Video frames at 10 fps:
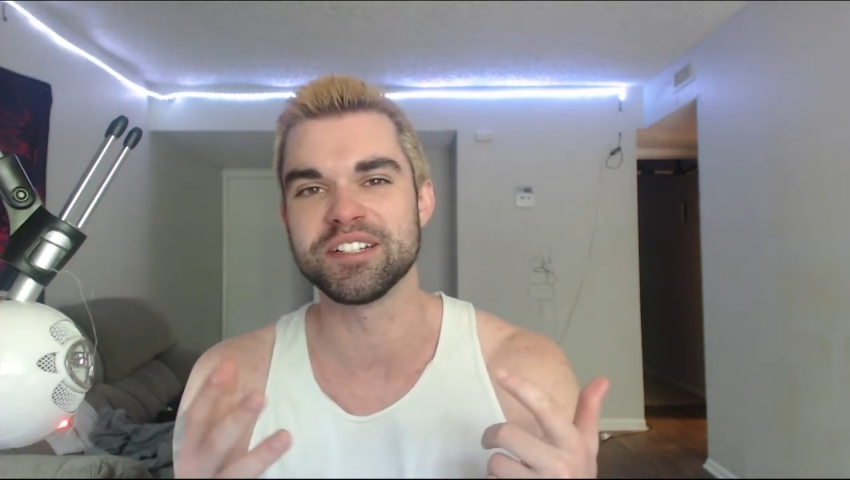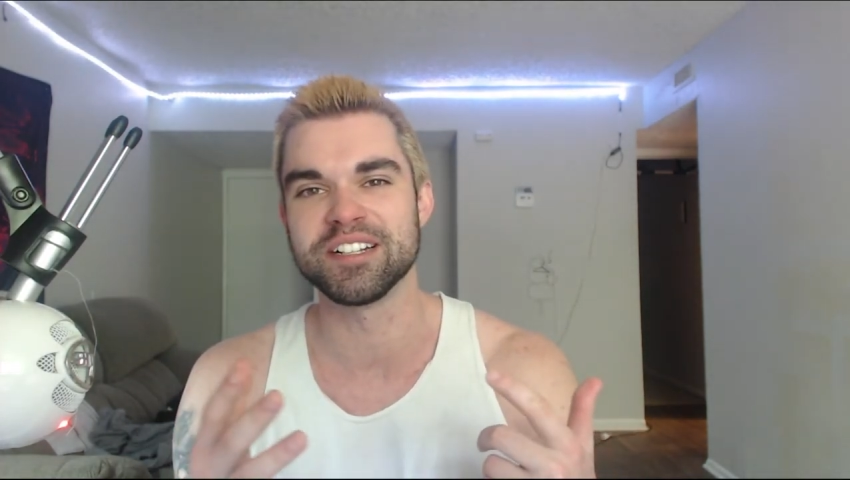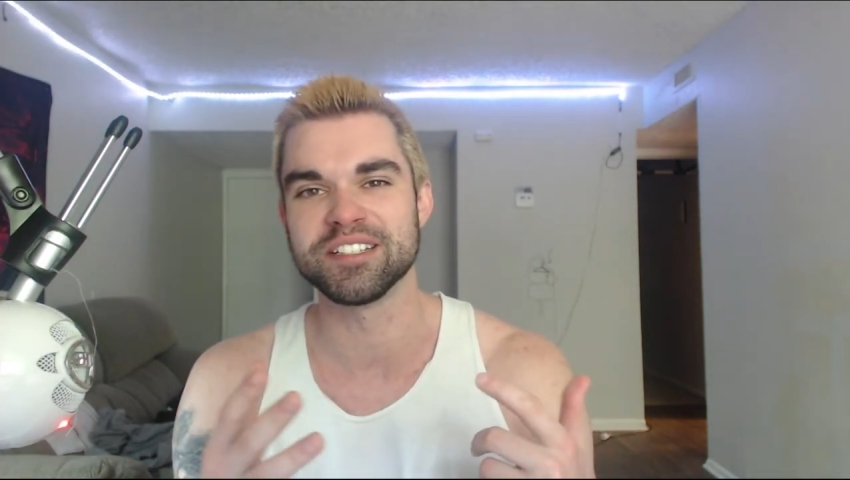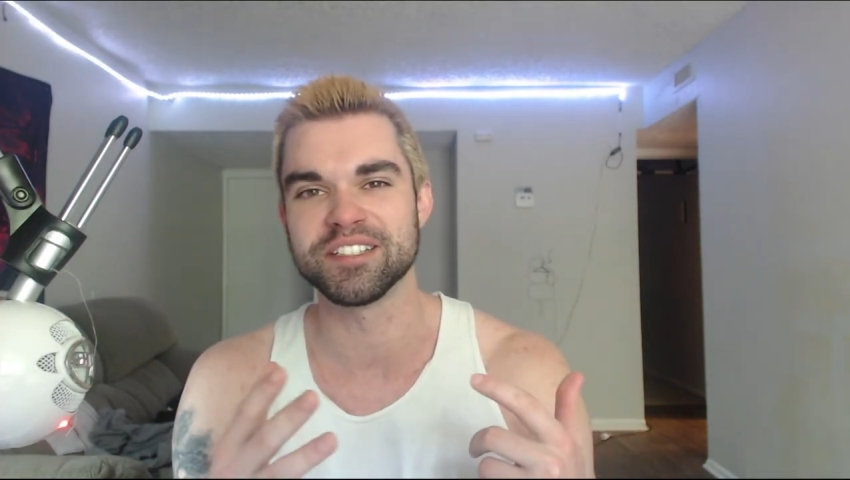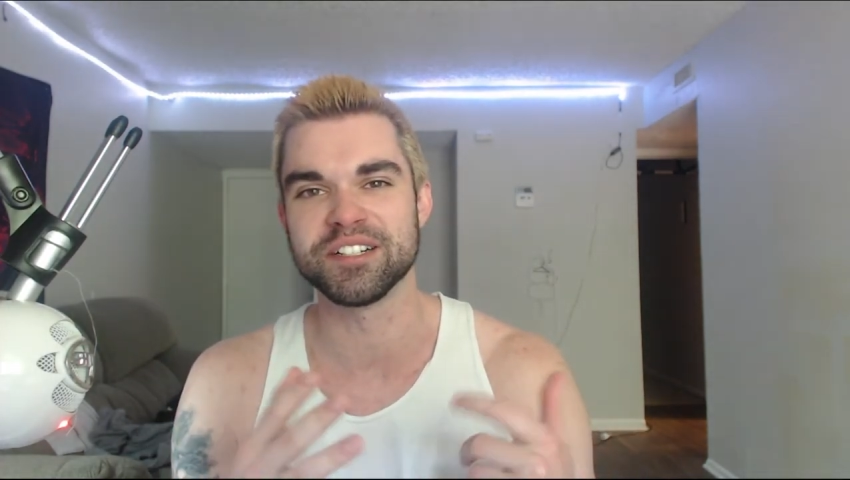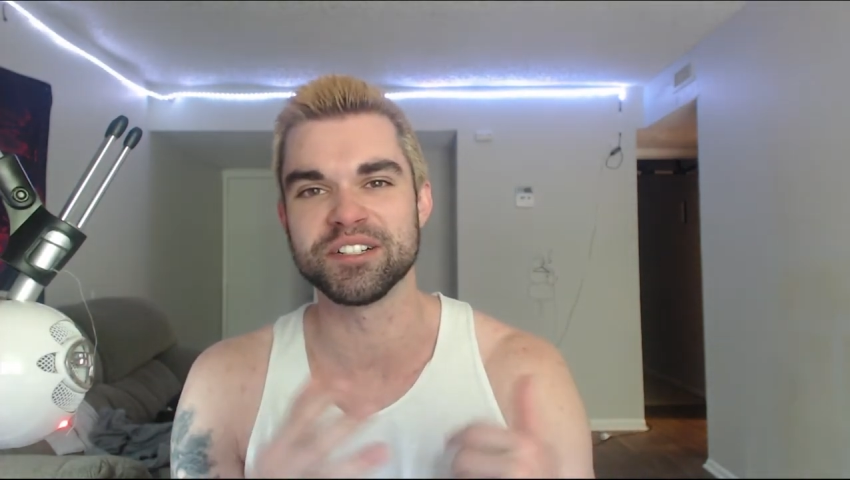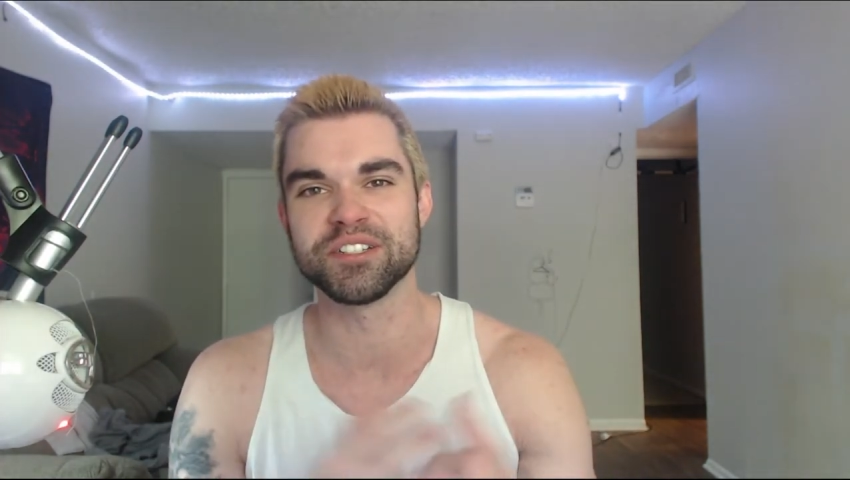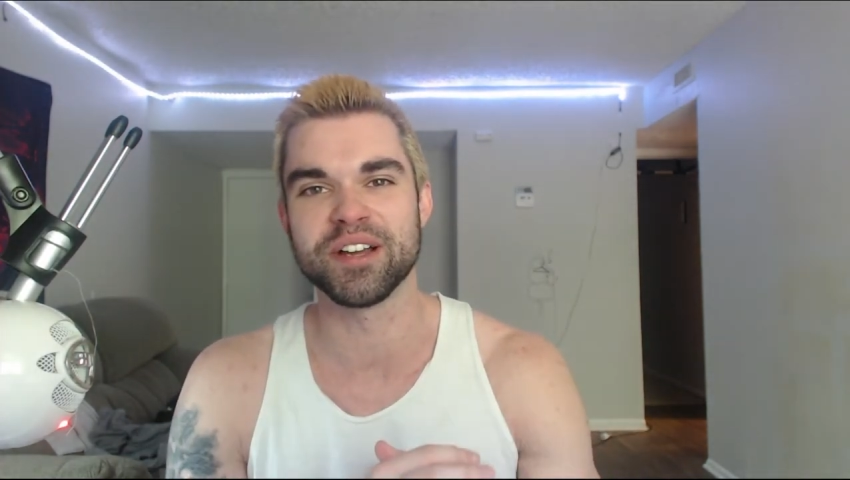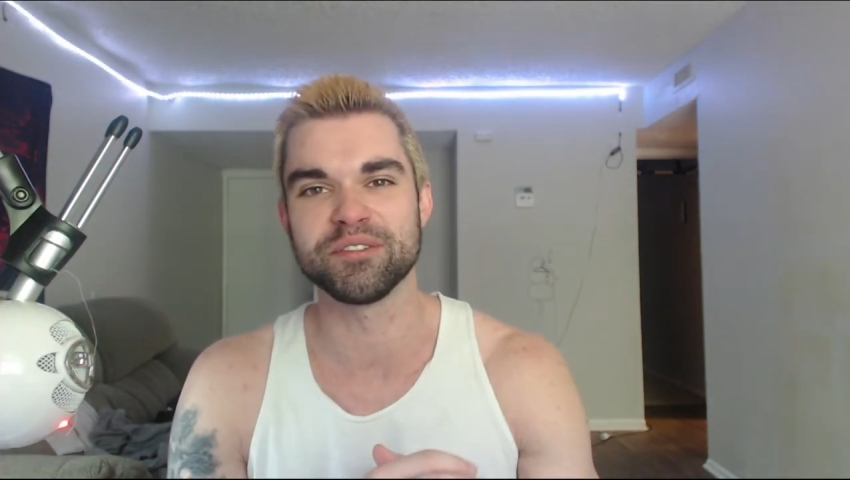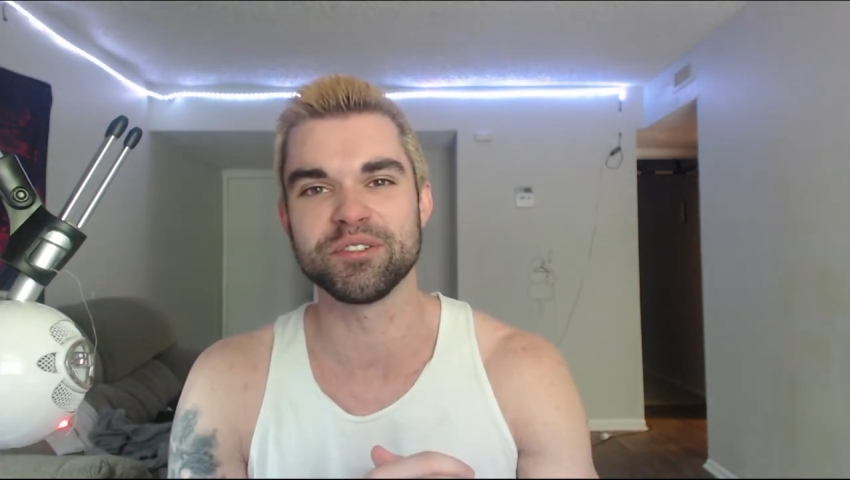guys later. So
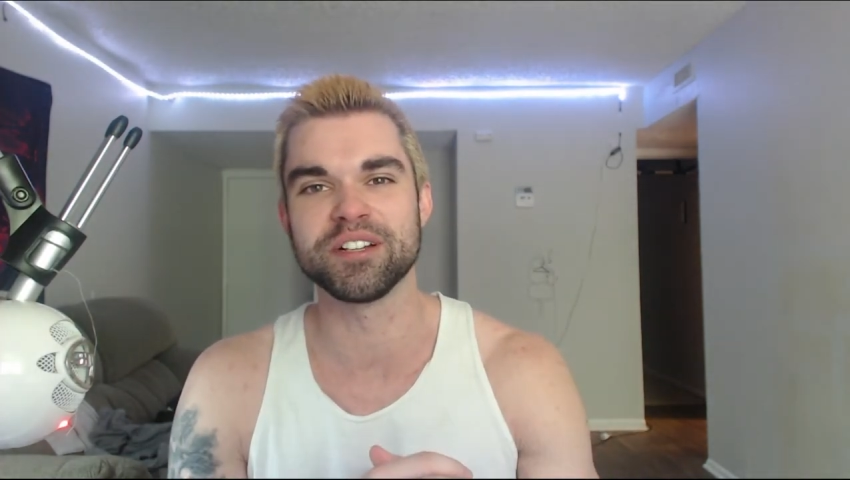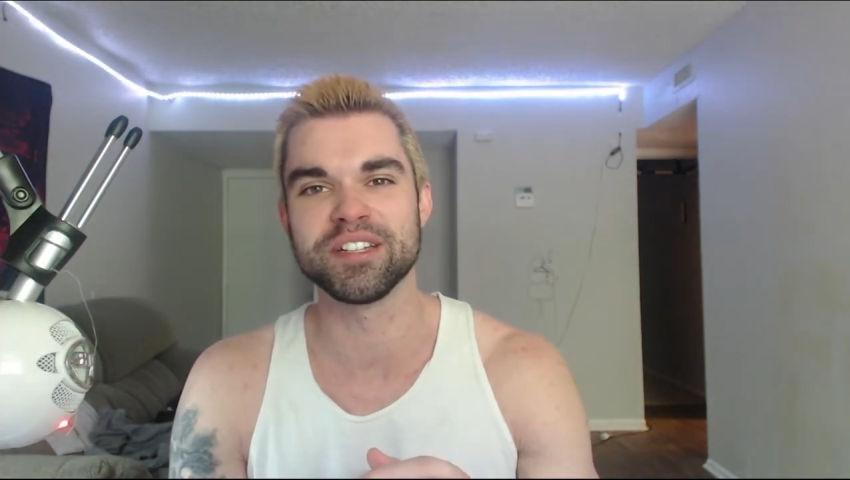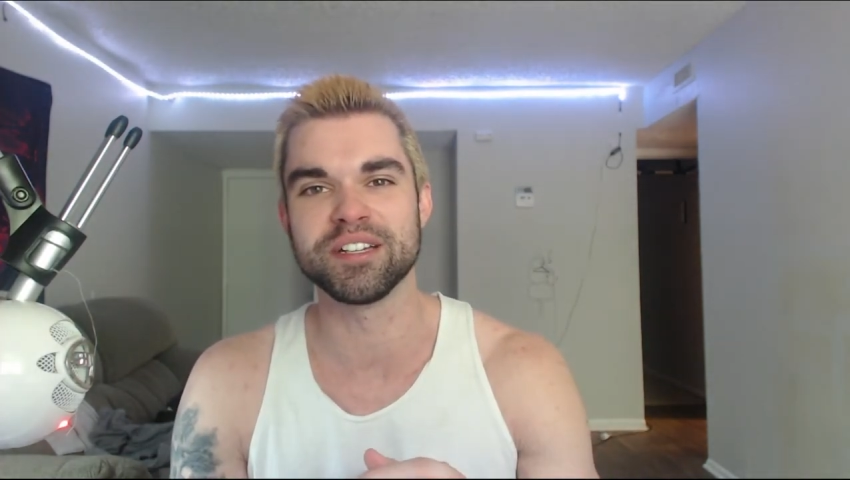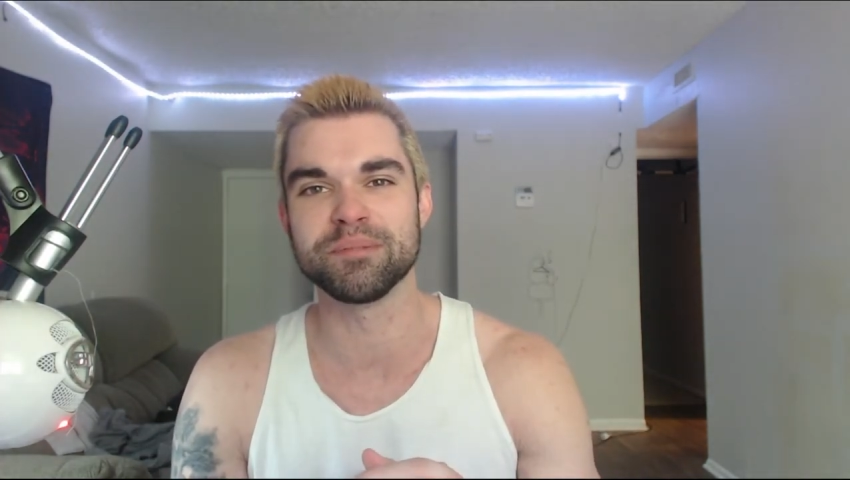have a great day.